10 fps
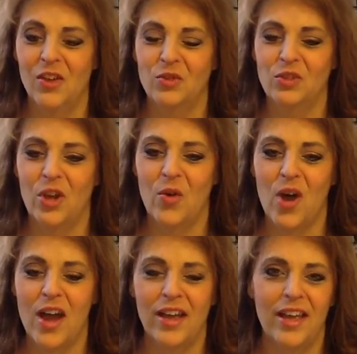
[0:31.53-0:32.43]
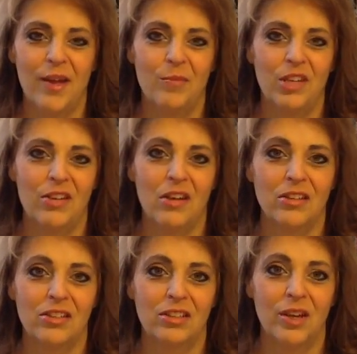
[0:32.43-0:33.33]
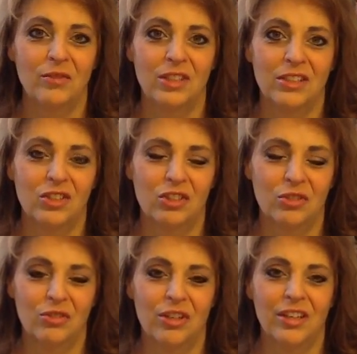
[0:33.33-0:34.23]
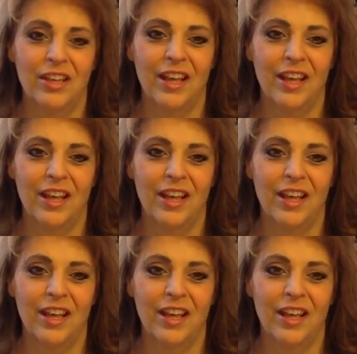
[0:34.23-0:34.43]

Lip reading: So I am the youngest of 6 children,